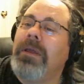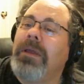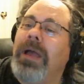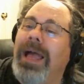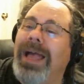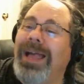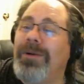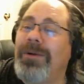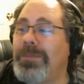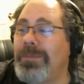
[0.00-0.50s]

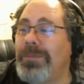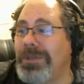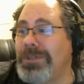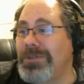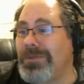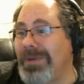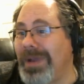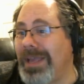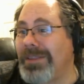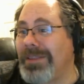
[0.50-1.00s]
I would
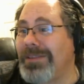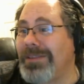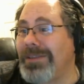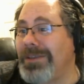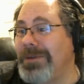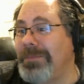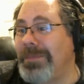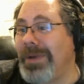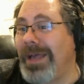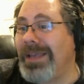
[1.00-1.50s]
much rather
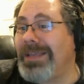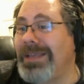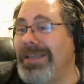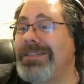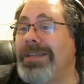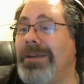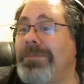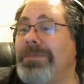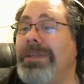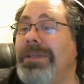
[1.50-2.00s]
you buy
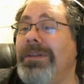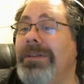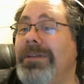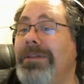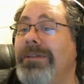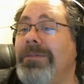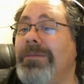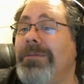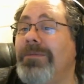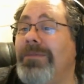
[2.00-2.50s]
something.
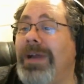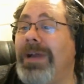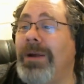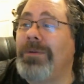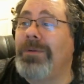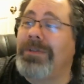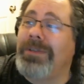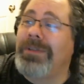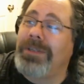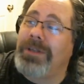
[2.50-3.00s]
I
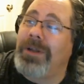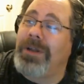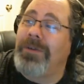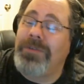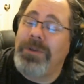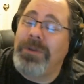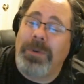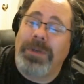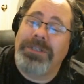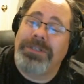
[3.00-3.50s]
would, if
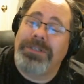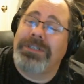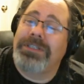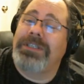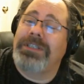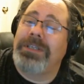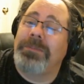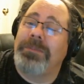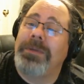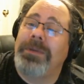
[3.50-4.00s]
you want to just
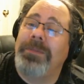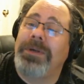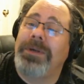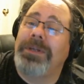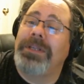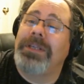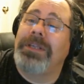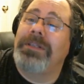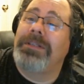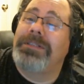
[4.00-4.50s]
send me
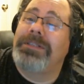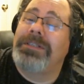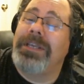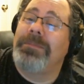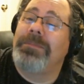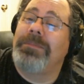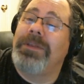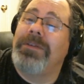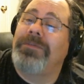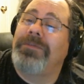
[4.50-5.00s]
money and
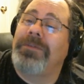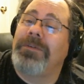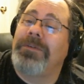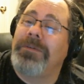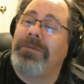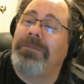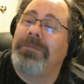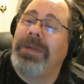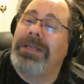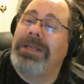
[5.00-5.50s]
tip me
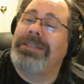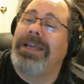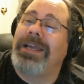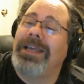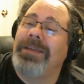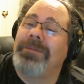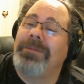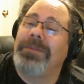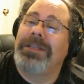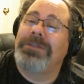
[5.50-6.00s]
for my
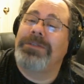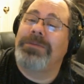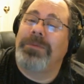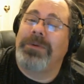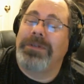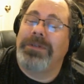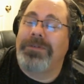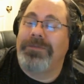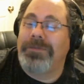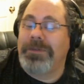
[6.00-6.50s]
time, that's
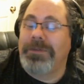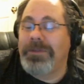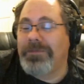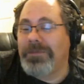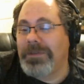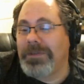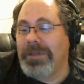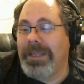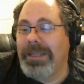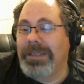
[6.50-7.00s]
wonderful if
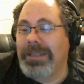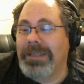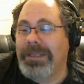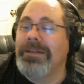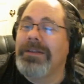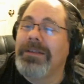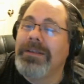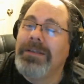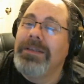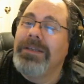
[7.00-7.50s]
you like it.
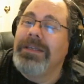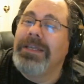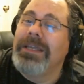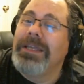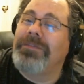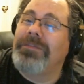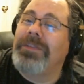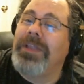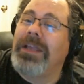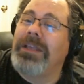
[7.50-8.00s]

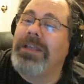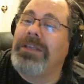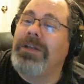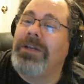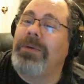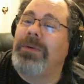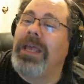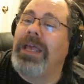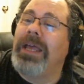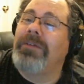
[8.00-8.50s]
If not, you
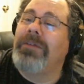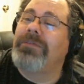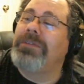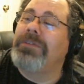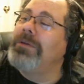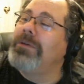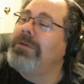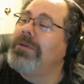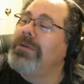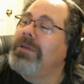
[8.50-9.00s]
don't have
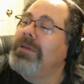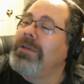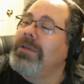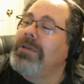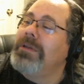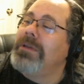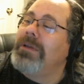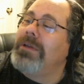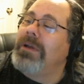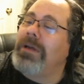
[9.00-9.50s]
to.
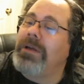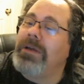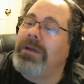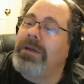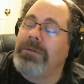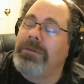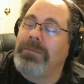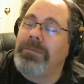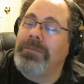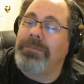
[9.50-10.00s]

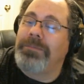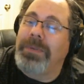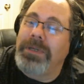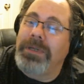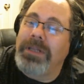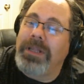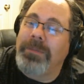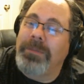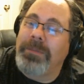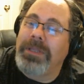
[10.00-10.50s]

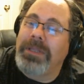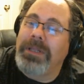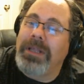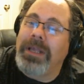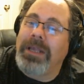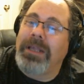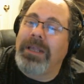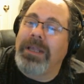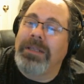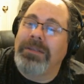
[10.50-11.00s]
But, I mean,
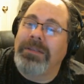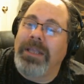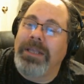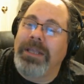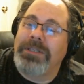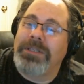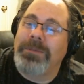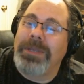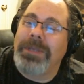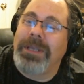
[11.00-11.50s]
I'd like
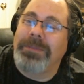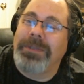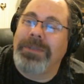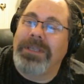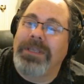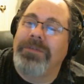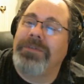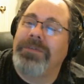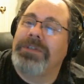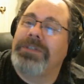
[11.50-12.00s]
to be able to
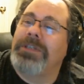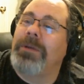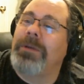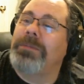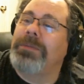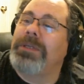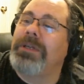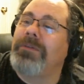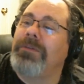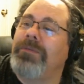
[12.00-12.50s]
give you
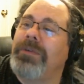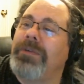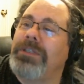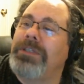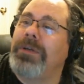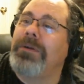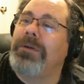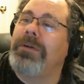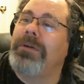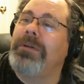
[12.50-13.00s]
something in
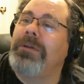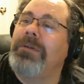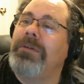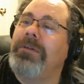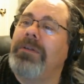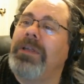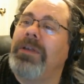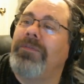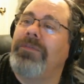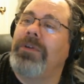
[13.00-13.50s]
return
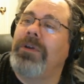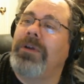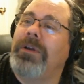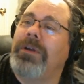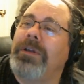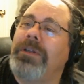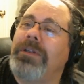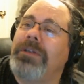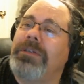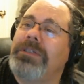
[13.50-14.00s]
if you're
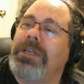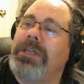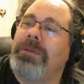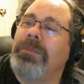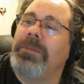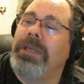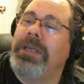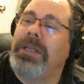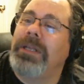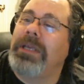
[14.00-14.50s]
going to send
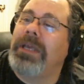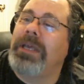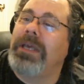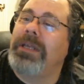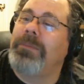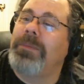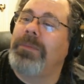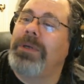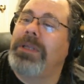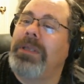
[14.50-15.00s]
me any kind
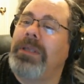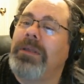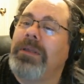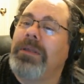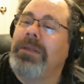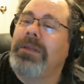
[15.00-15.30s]
of money.